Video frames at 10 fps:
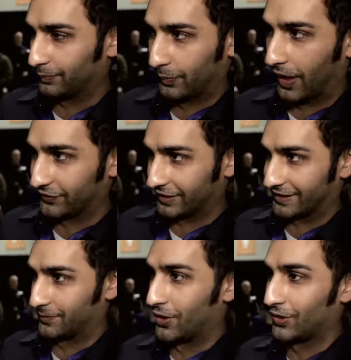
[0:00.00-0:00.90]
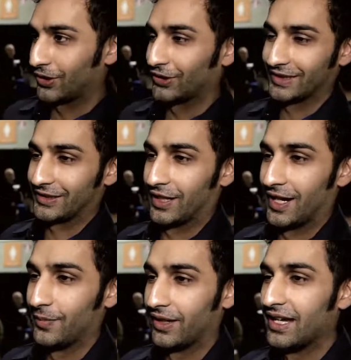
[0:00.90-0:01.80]
puffs of smoke all the
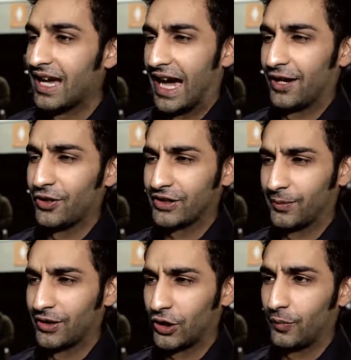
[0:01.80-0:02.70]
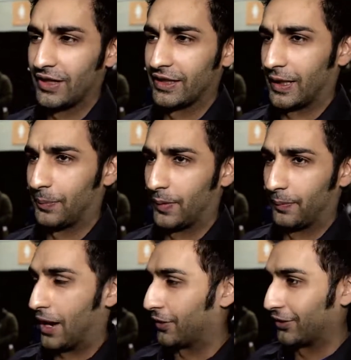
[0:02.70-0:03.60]
time, and I don't know, someone told me that they put
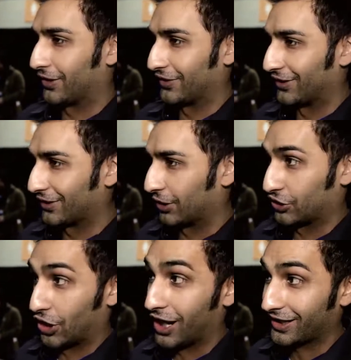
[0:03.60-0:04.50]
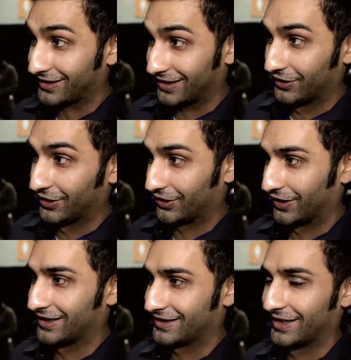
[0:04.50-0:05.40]
powder in there, or chalk in the
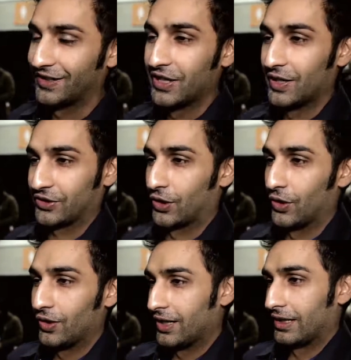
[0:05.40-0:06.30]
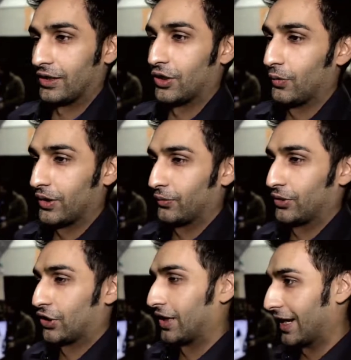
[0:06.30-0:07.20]
things so, you know, we're
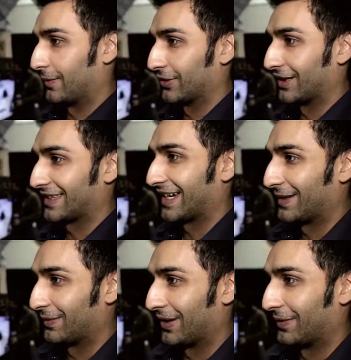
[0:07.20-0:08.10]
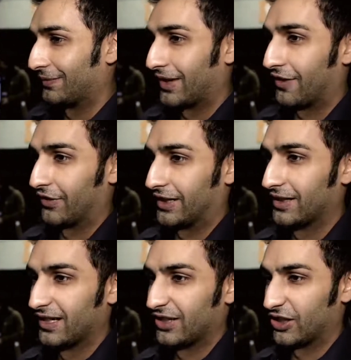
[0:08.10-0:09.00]
trying to emulate that and have like
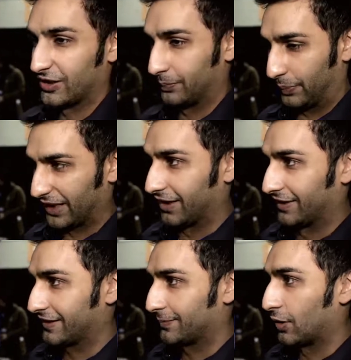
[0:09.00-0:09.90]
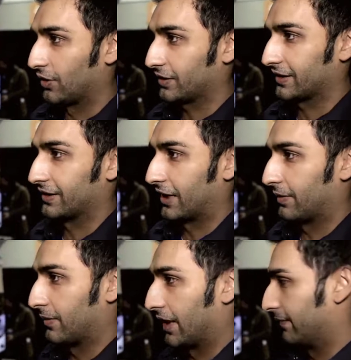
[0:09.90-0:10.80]
just big gun smokes
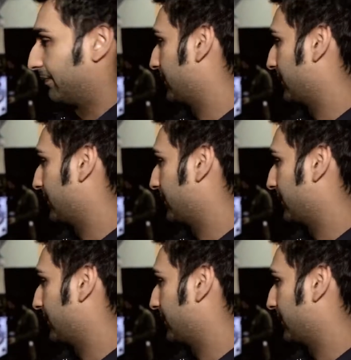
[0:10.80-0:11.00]
and